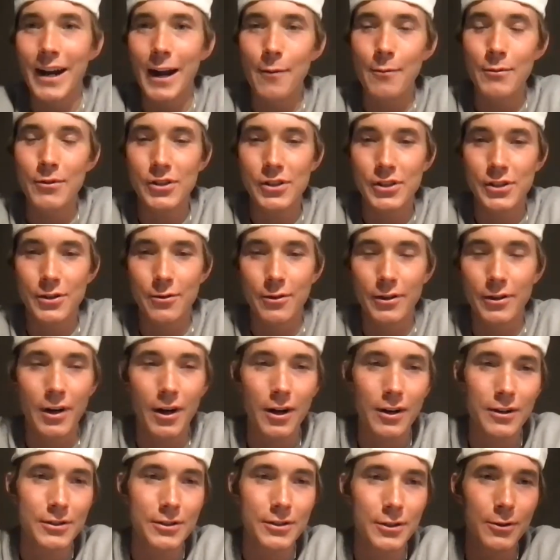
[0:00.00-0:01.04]
I mean, just in
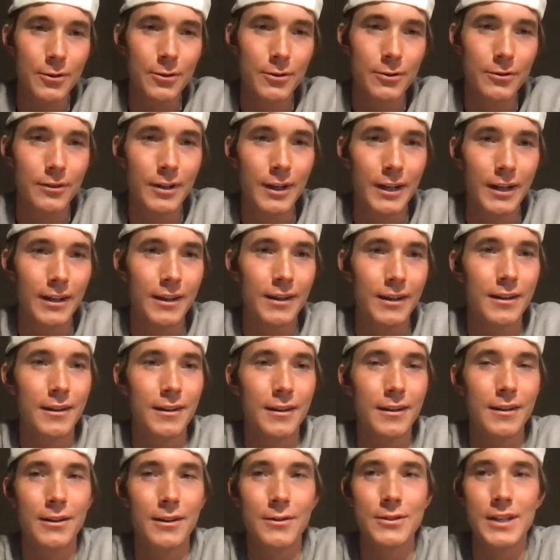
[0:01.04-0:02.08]
regard to, like
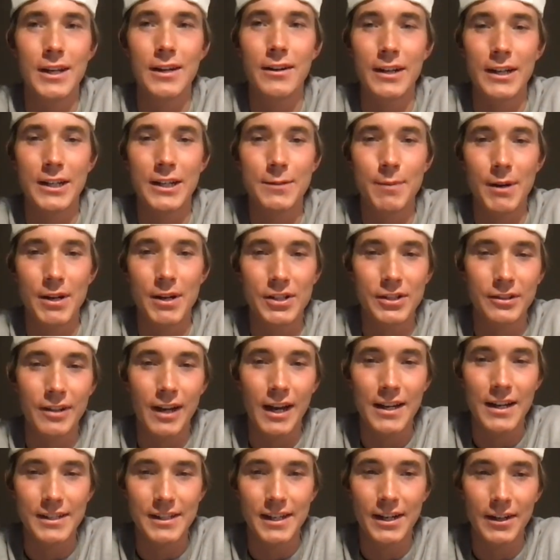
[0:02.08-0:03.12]
you said, like
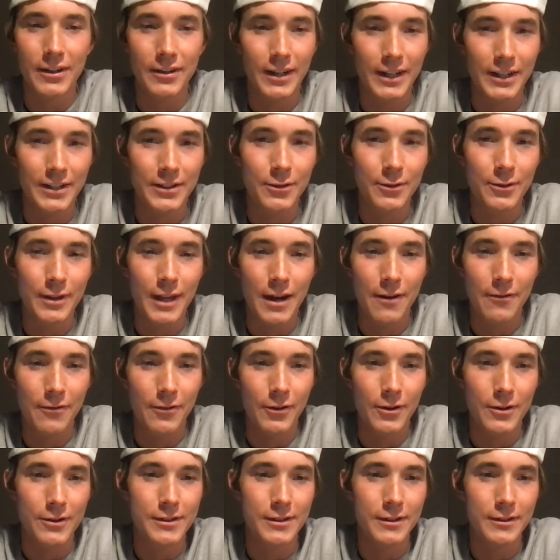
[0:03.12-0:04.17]
specializing or like doing that
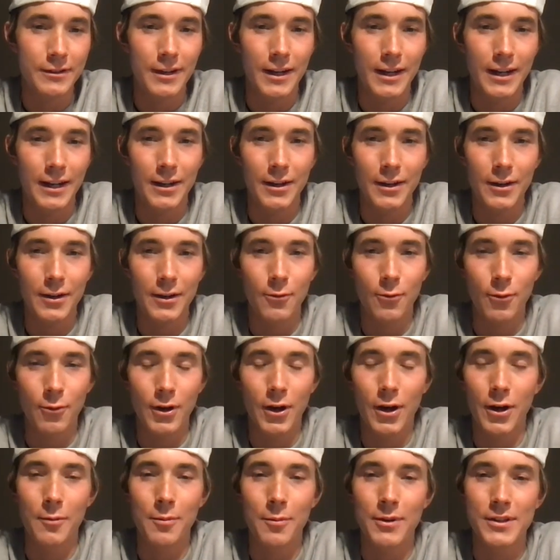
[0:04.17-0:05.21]
first, like
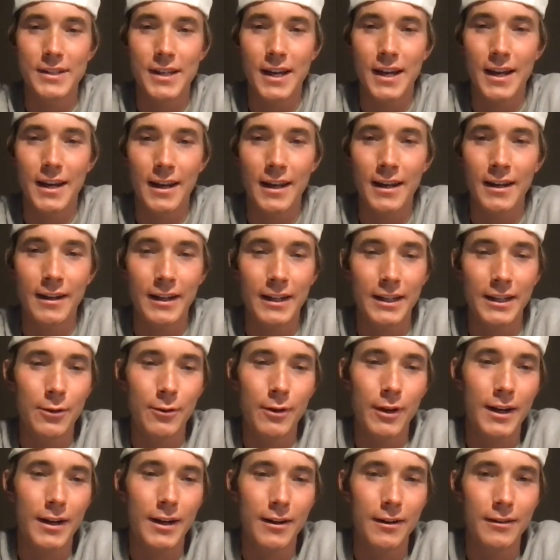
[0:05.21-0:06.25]
100%. And like
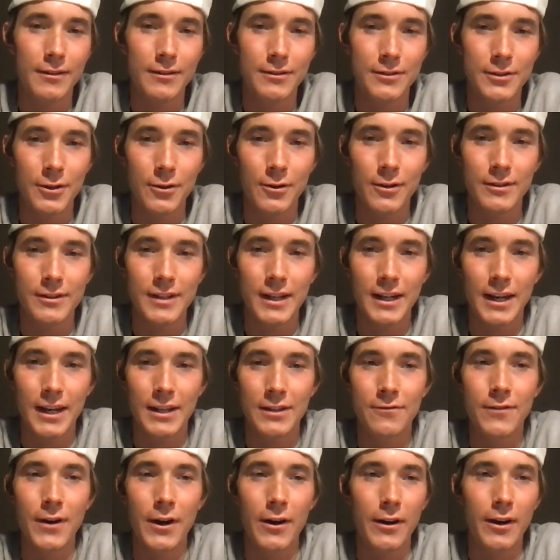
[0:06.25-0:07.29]
you hit it too. It's like,
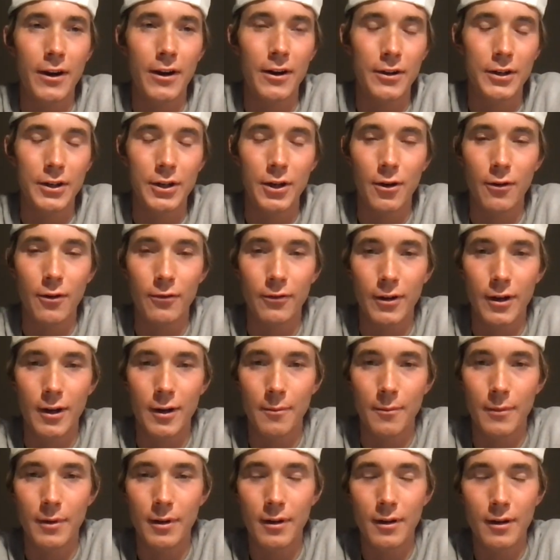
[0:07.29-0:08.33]
it's very hard to go
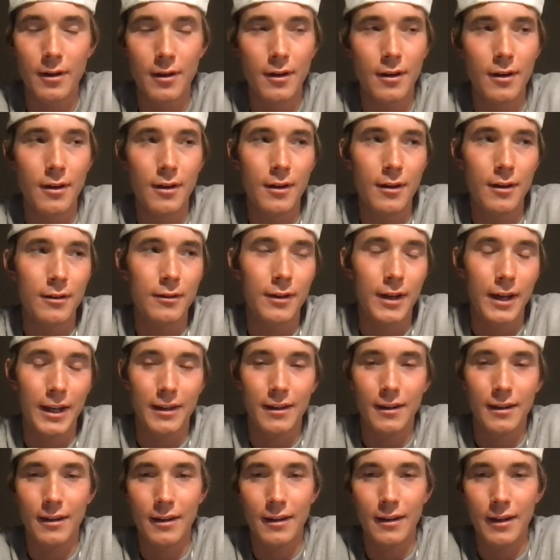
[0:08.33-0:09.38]
from
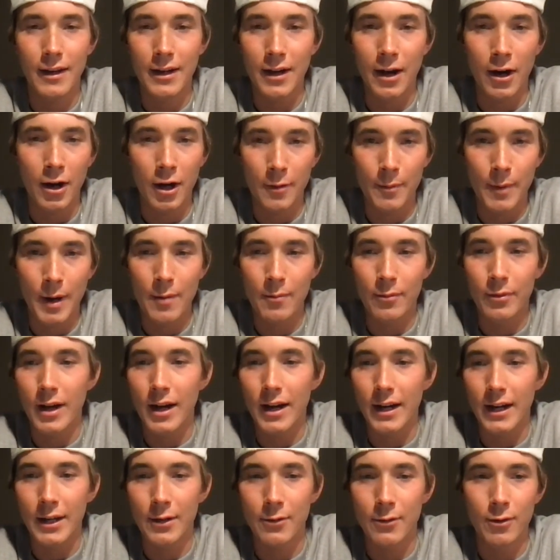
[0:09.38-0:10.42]
like an Ironman
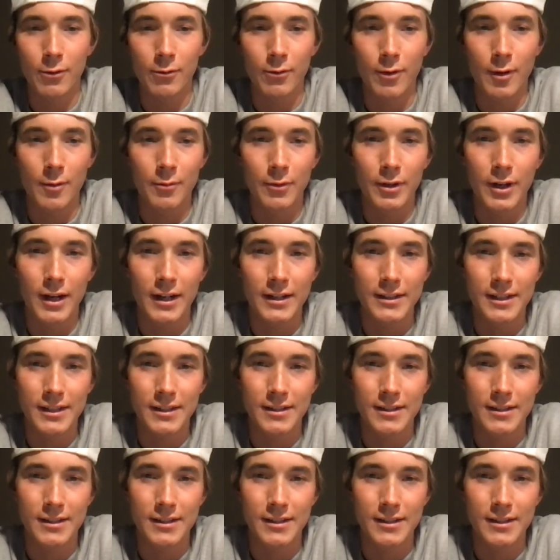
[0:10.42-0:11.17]
block into a run block.